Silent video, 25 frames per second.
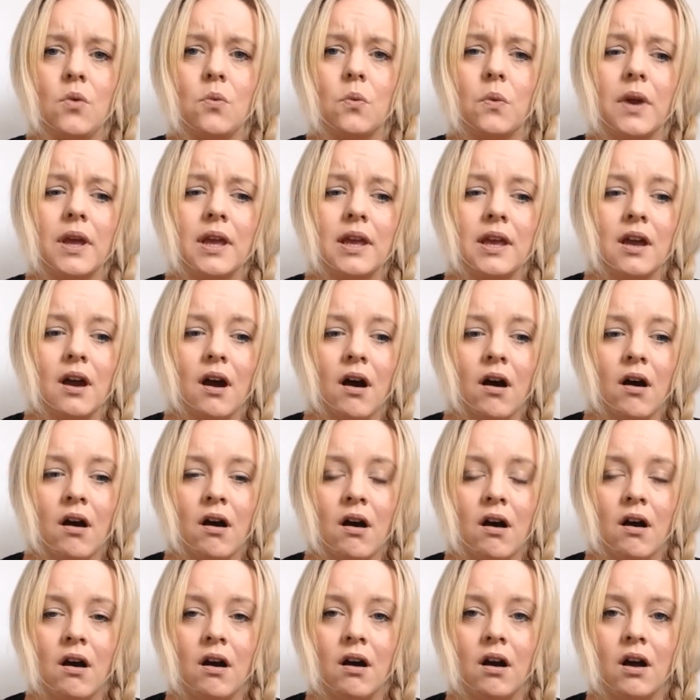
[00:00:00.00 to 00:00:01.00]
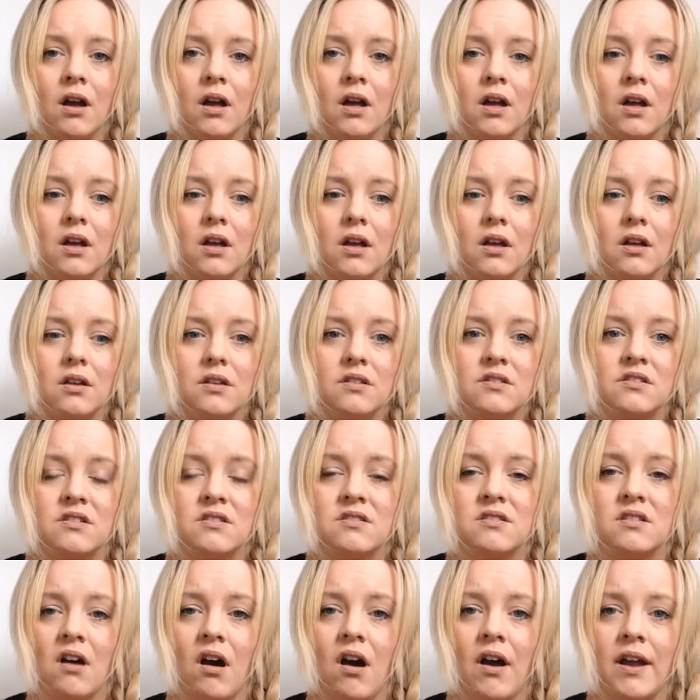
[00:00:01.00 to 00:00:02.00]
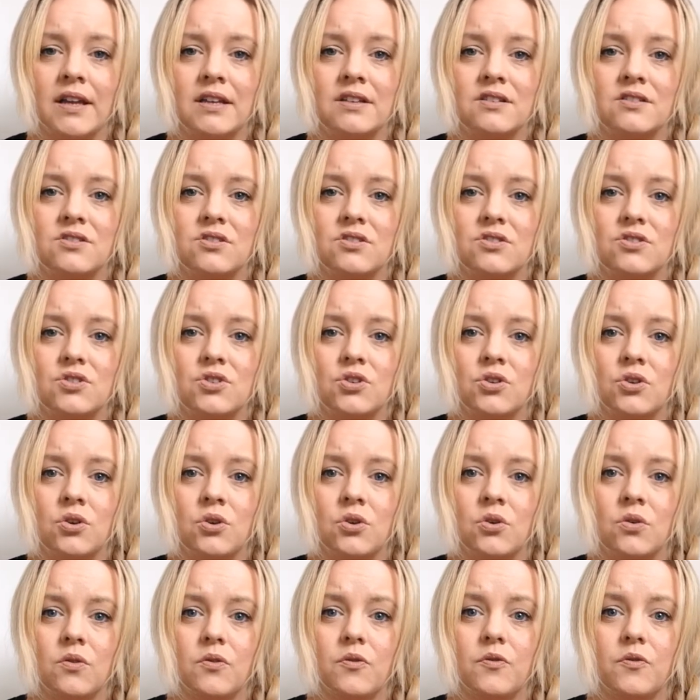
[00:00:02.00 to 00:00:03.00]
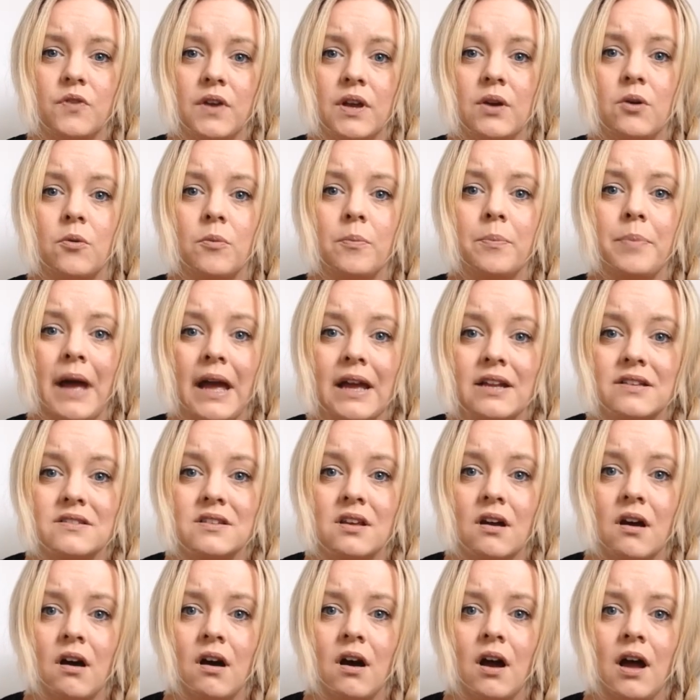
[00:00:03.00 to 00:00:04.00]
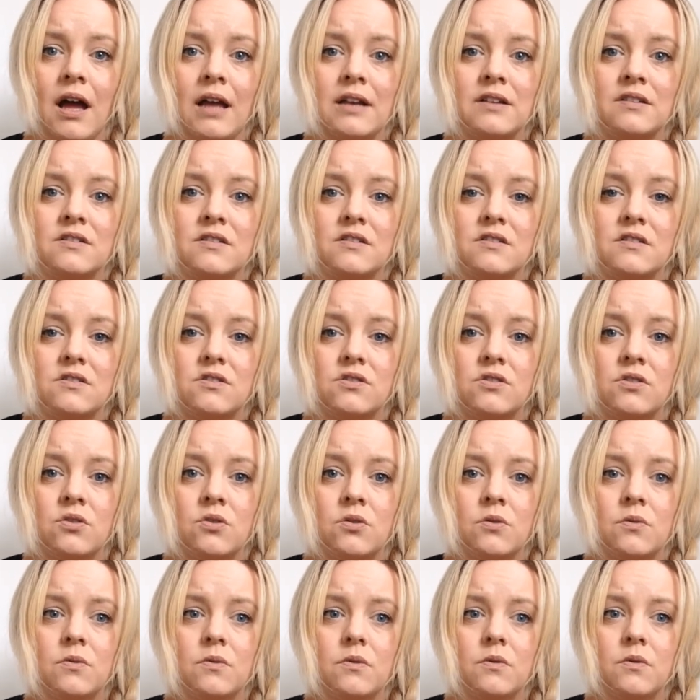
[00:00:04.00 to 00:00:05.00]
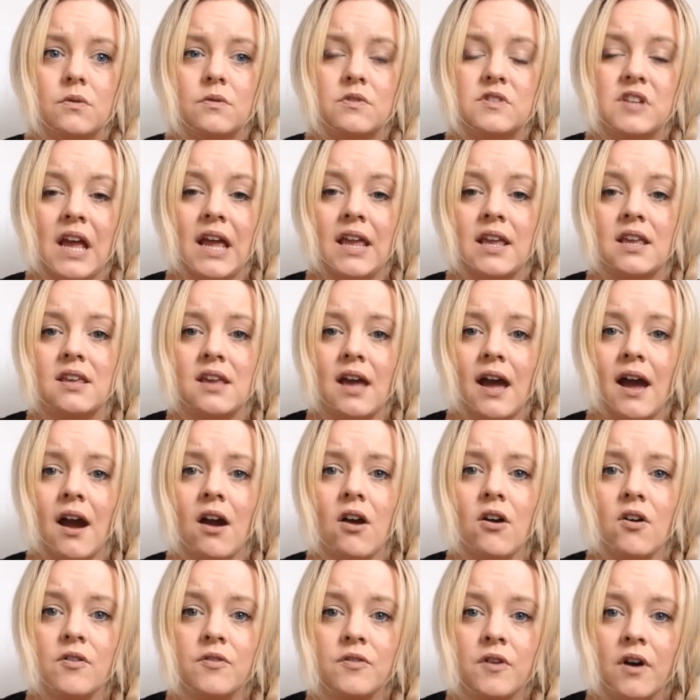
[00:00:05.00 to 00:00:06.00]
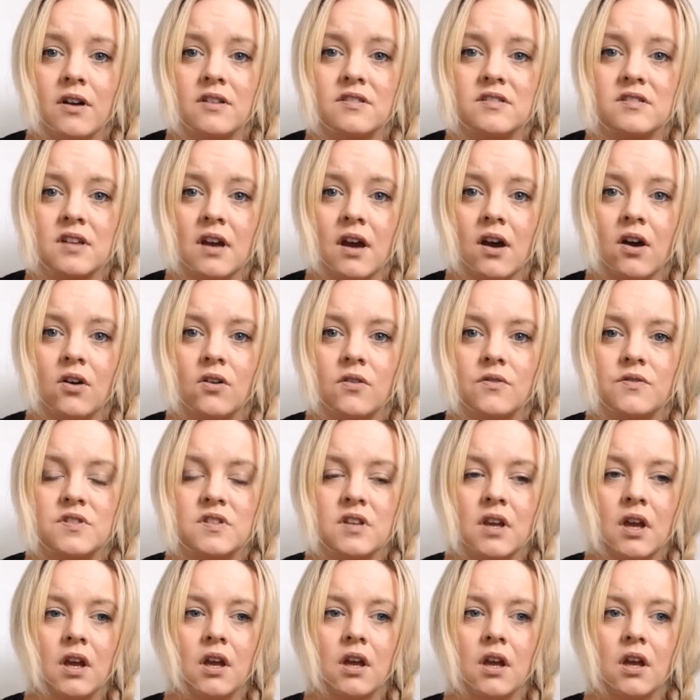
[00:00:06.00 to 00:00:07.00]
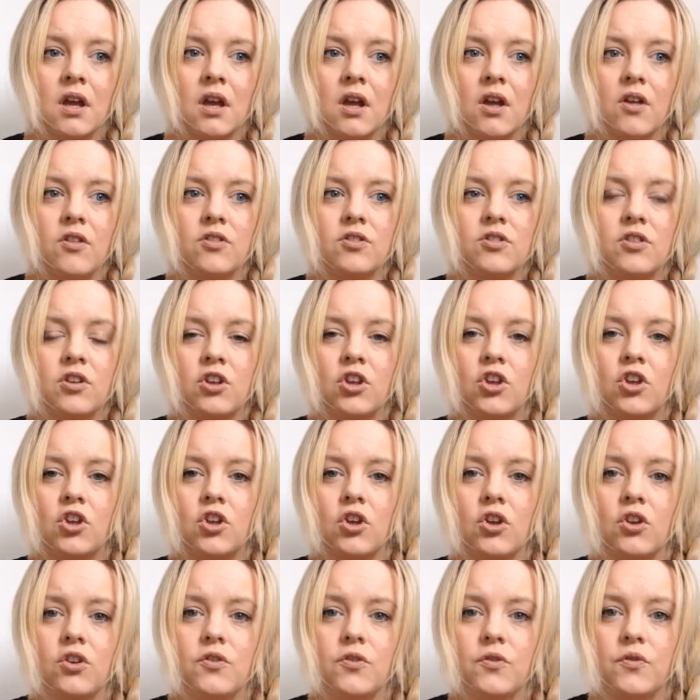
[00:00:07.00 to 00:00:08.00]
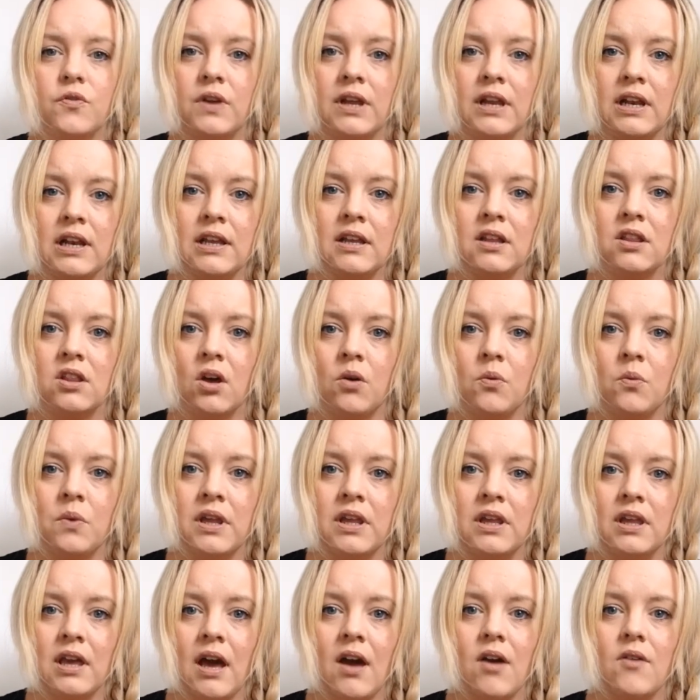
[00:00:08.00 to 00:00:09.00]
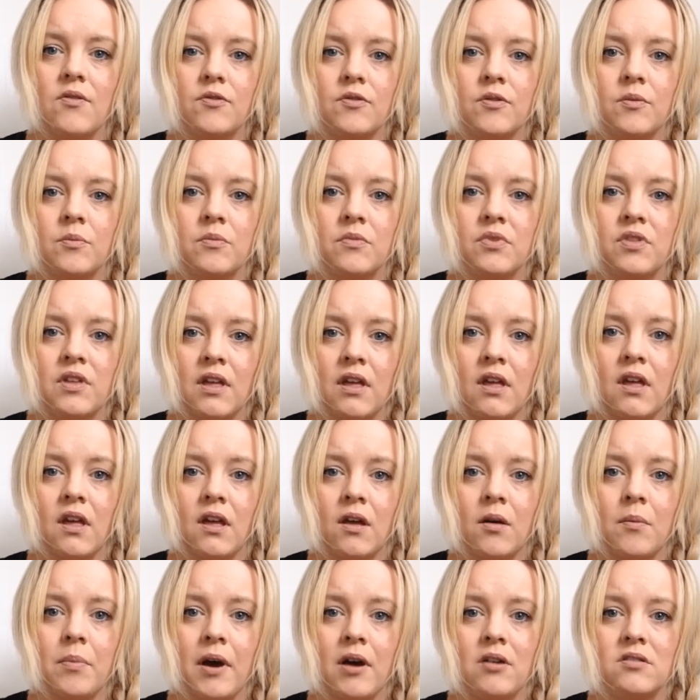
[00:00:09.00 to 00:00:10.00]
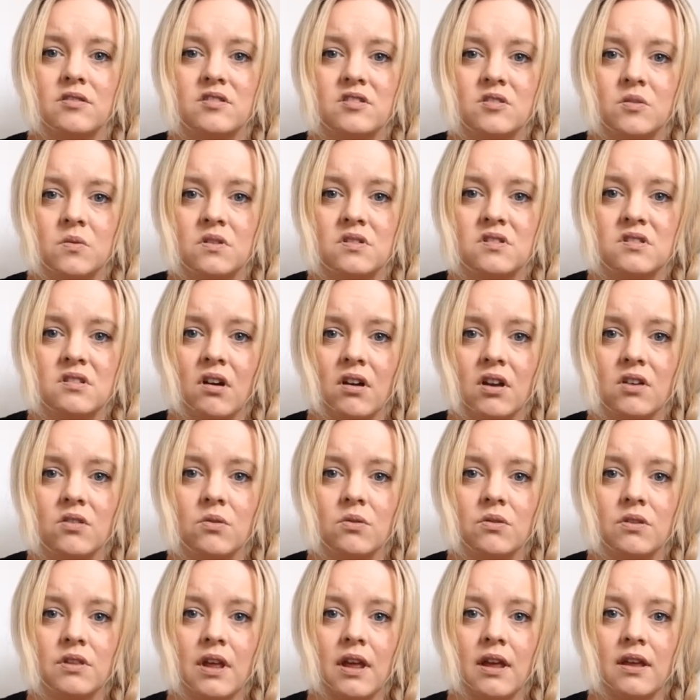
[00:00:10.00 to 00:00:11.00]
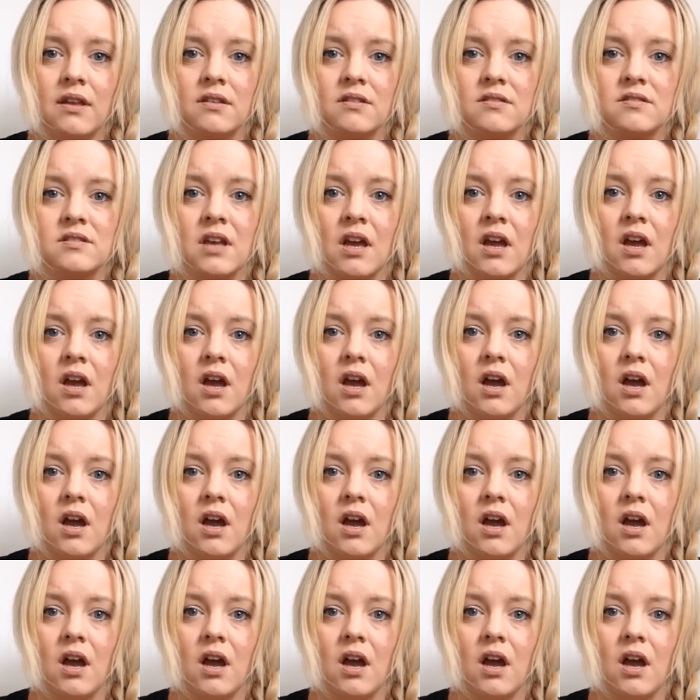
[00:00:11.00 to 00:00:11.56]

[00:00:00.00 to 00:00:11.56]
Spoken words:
we are designed to feel better and to take care of ourselves. The good feeling that we get from thinking about suicidal things